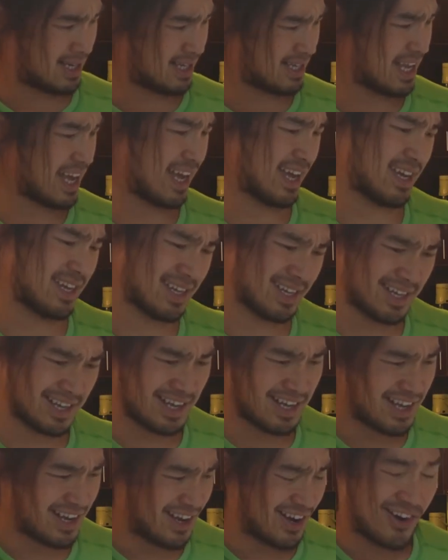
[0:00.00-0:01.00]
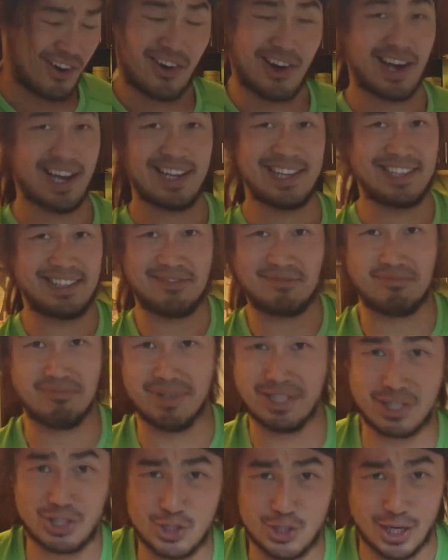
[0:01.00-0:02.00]
yeah, I
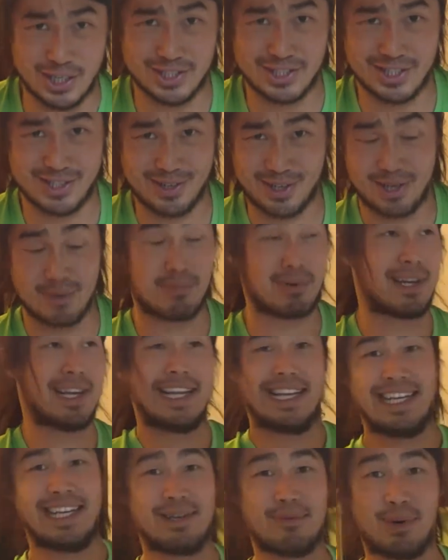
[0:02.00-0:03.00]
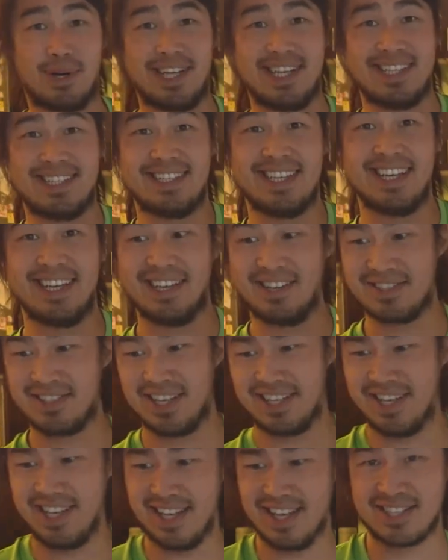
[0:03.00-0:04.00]
misjudged completely what he said, and I was
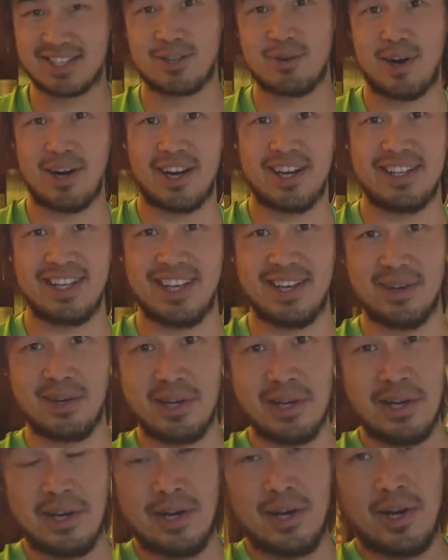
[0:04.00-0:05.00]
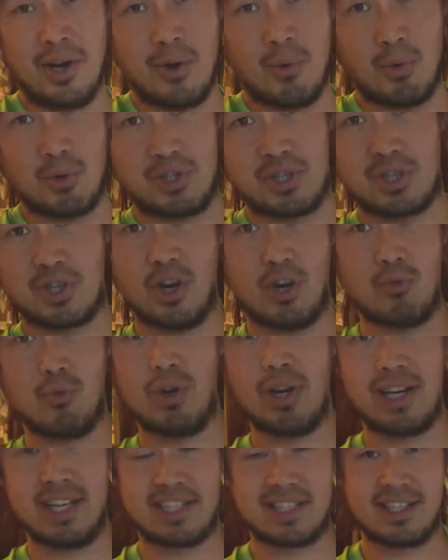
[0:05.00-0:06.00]
like, yeah, that's a great idea. We'll just go
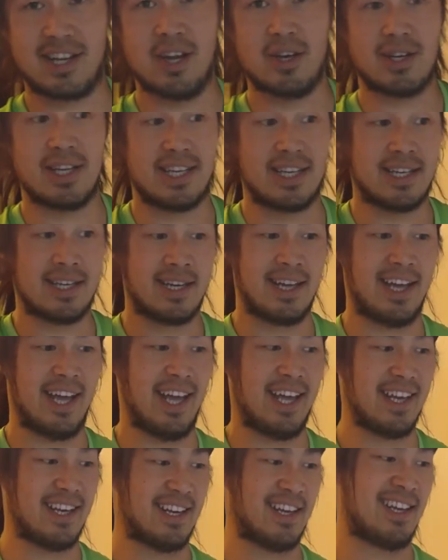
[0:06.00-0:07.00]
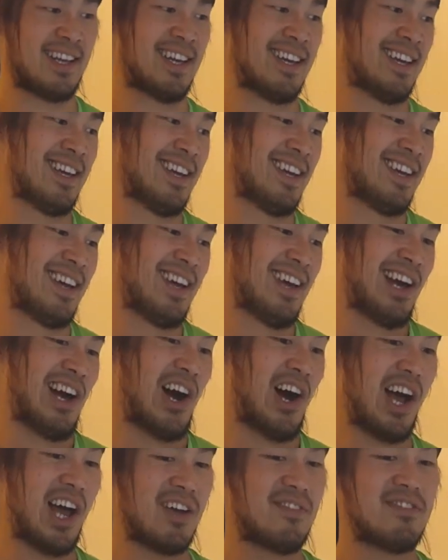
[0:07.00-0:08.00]
really slowly. And
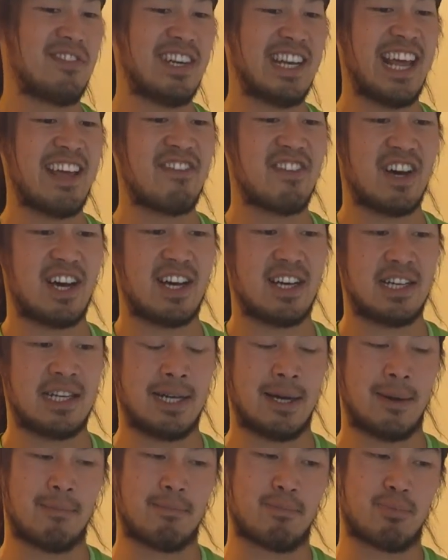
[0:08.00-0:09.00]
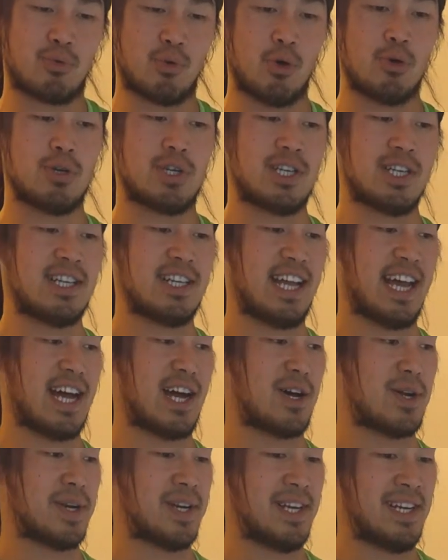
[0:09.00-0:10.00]
I have never broken
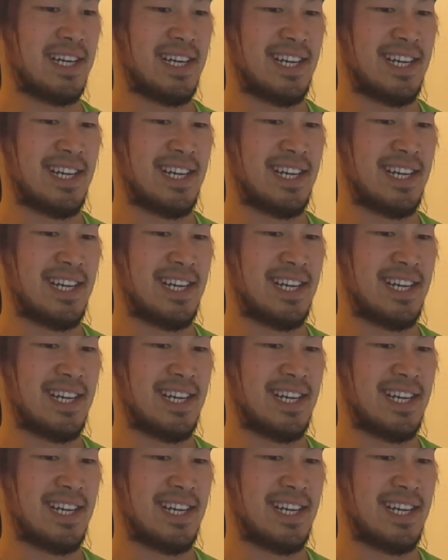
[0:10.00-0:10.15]
down